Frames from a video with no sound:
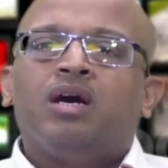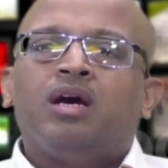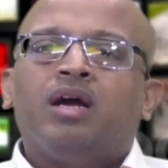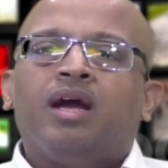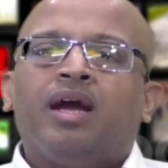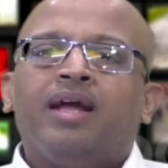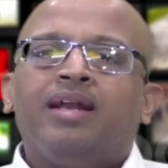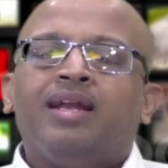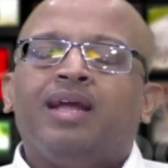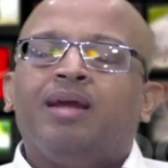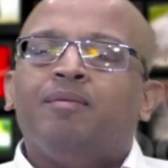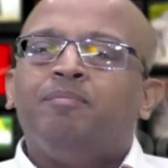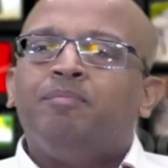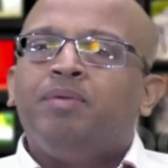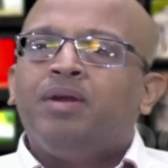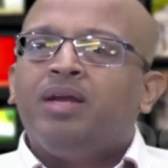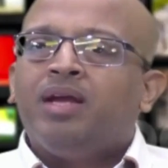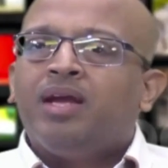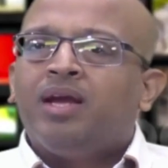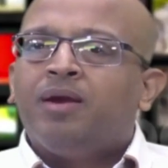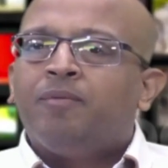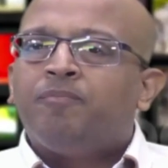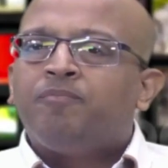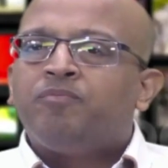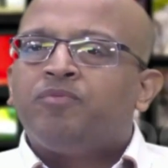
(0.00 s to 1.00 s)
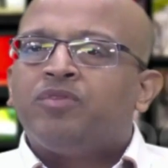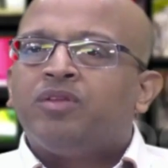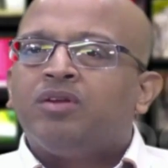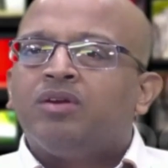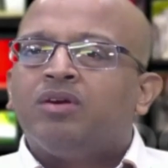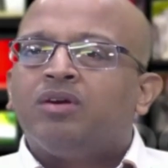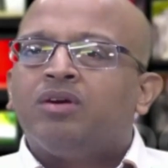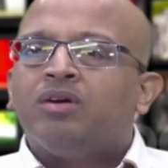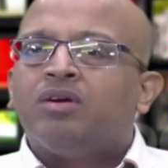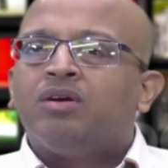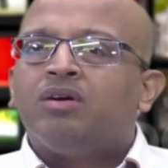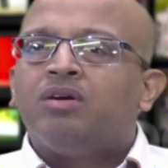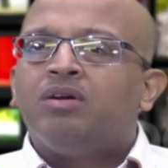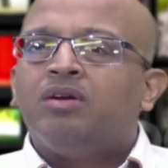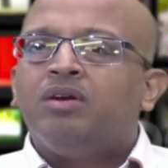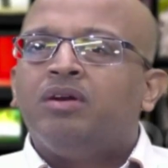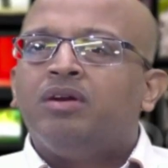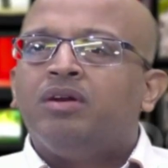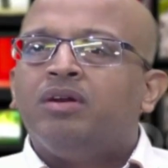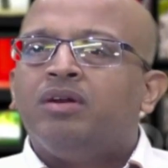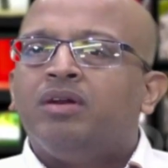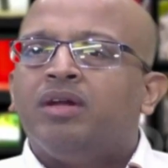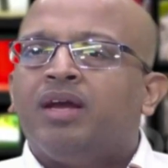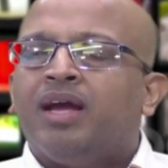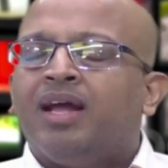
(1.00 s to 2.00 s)
an MBA
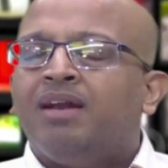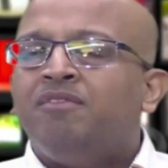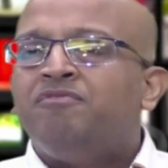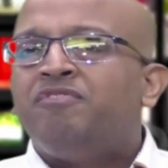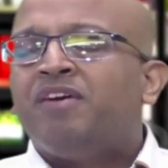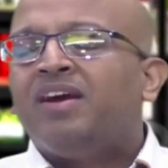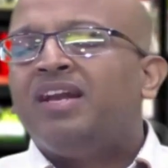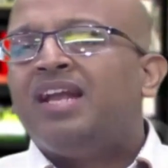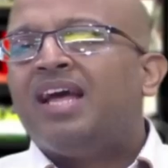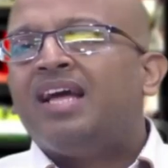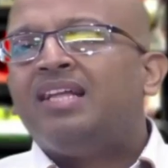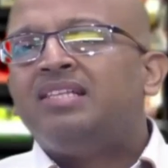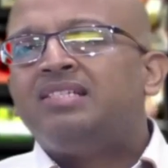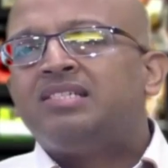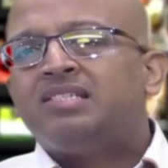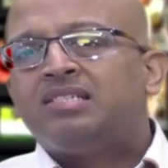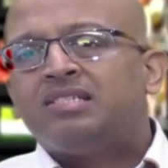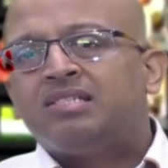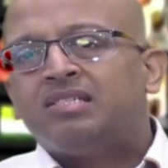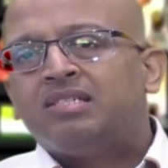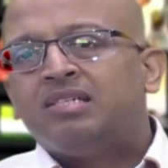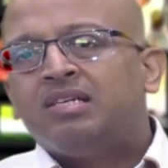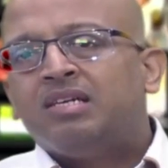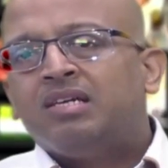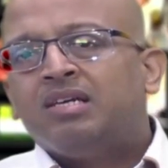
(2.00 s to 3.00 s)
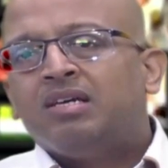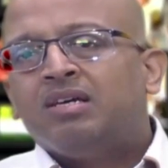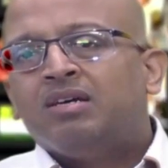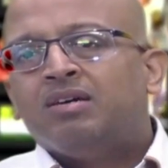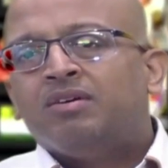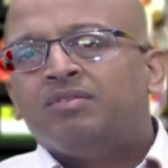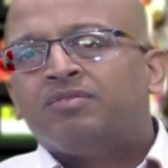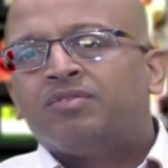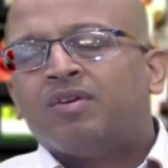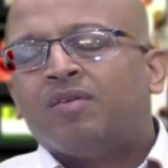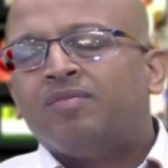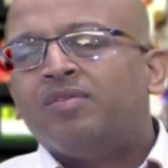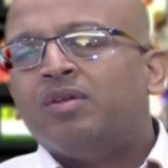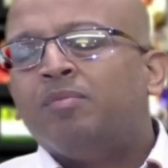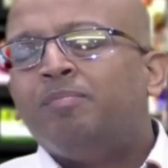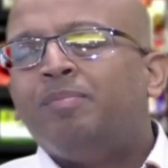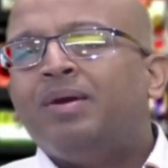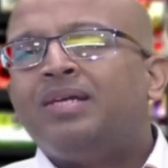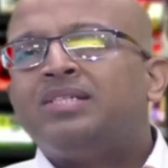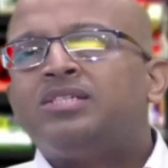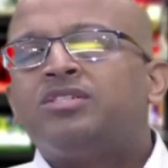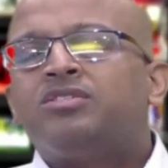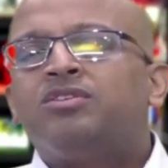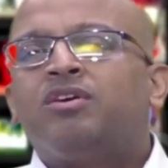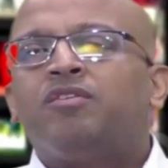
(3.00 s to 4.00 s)
in finance from the
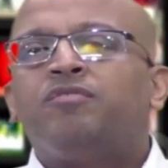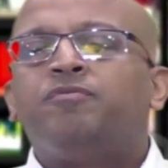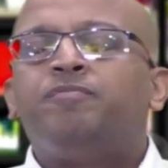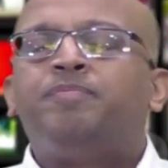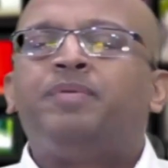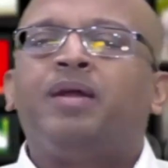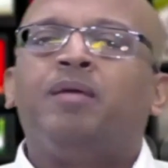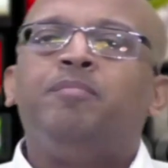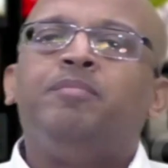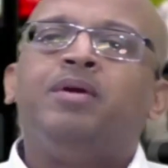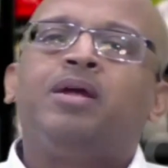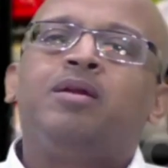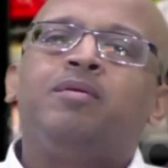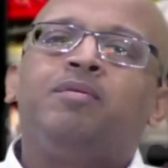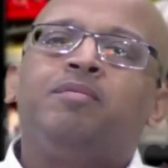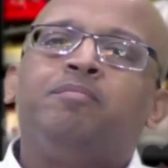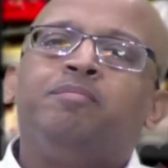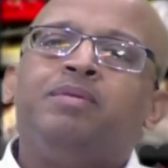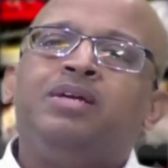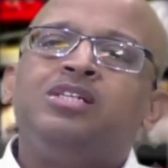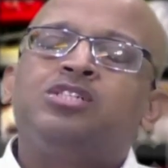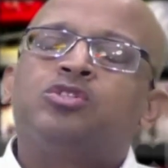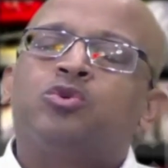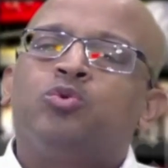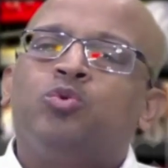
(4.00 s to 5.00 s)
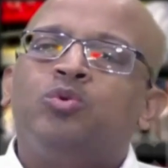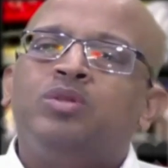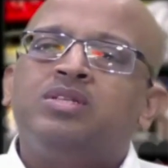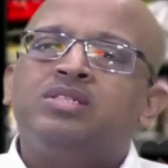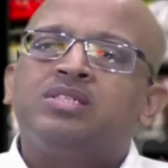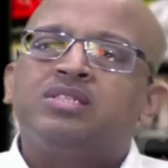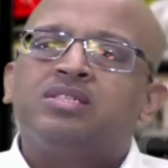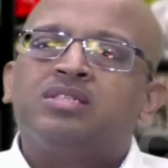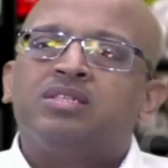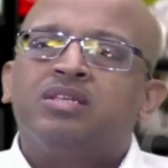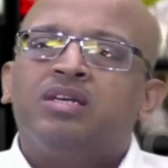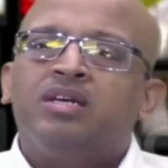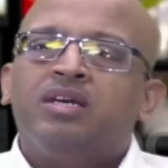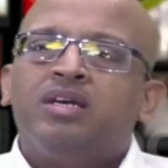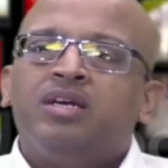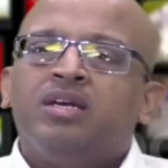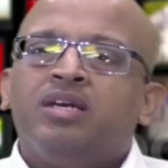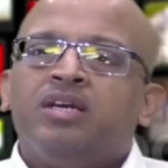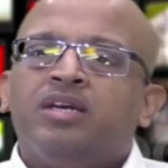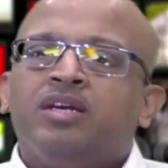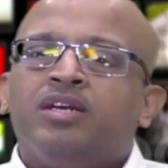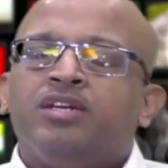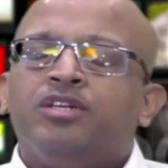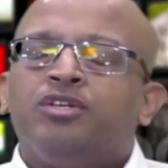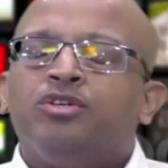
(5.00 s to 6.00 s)
best of premier B schools.
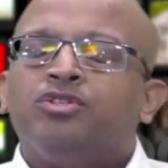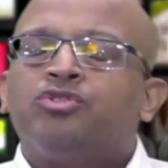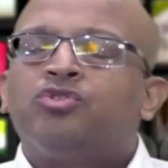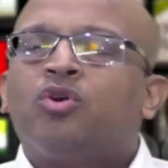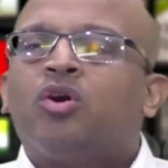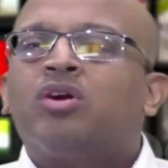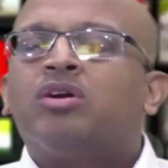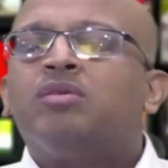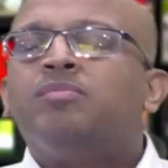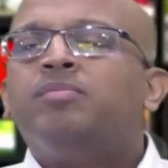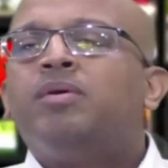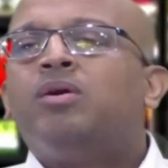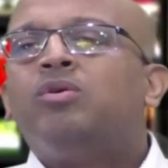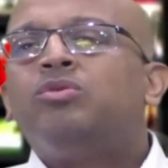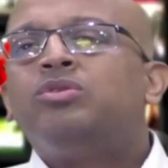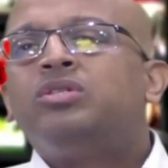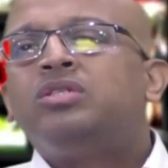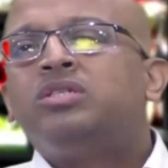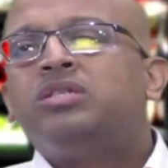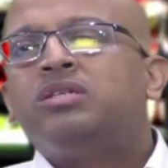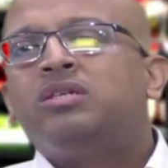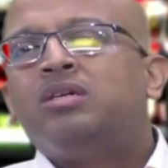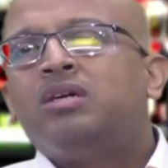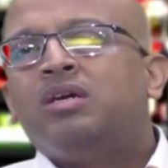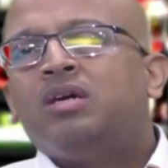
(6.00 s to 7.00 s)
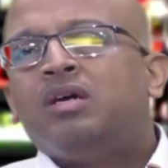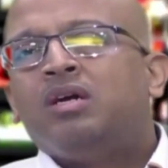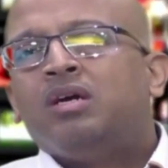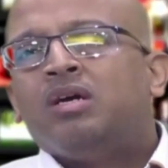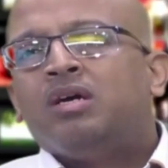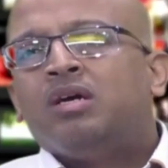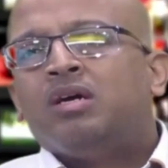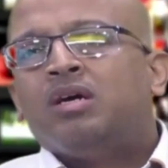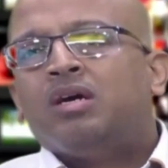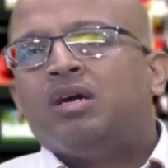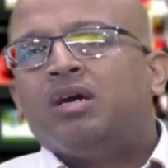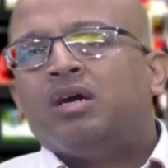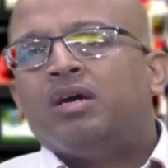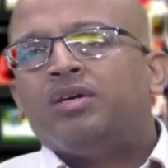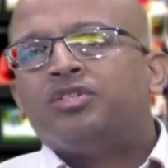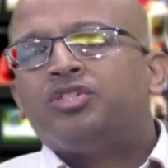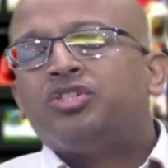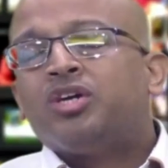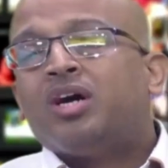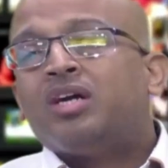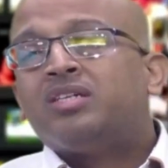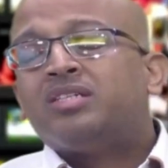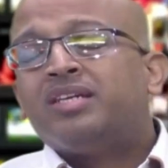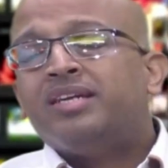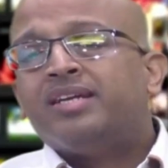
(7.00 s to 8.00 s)
You talk about
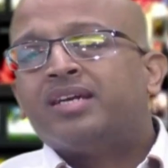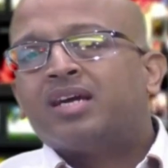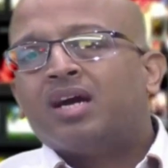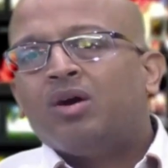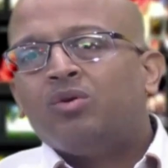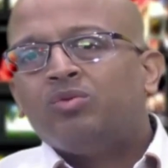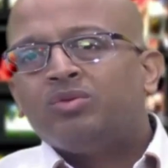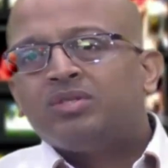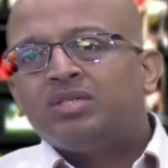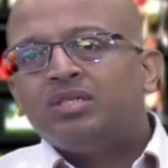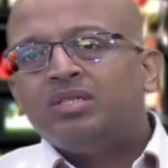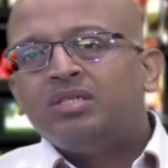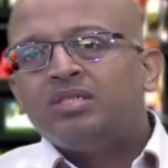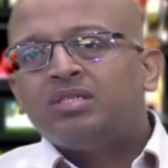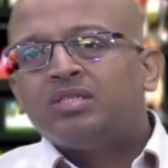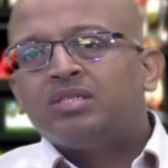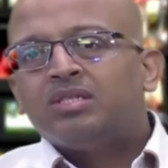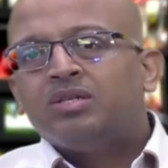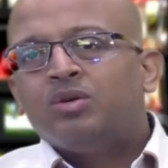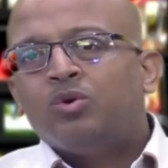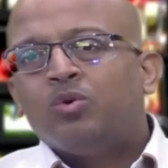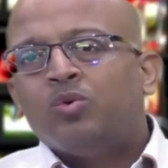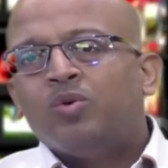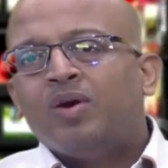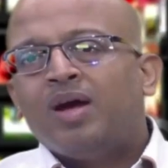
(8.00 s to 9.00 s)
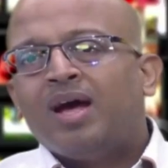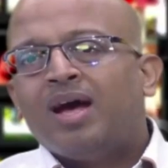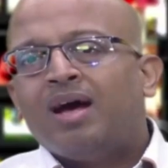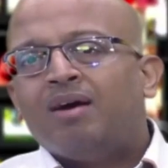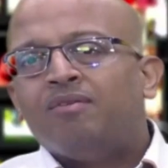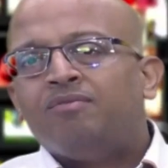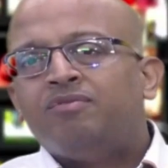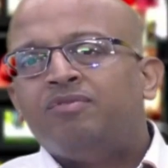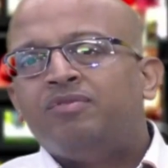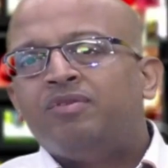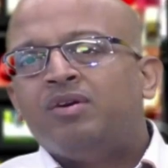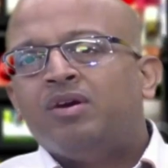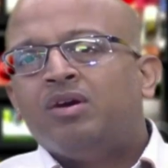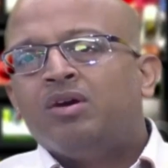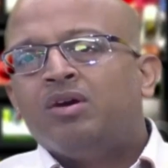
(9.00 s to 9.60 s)
chartered accountants who have